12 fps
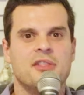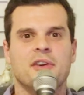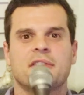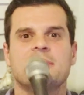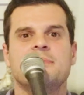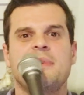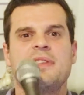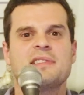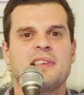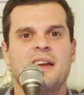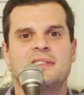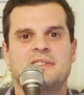there can be
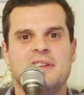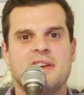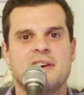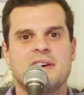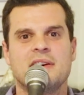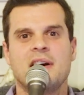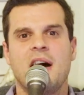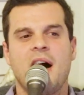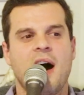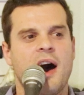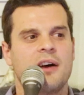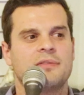this idea
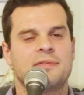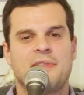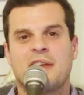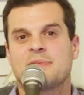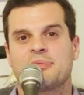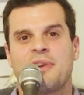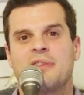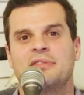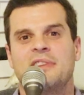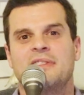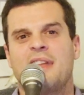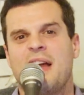that's prevalent.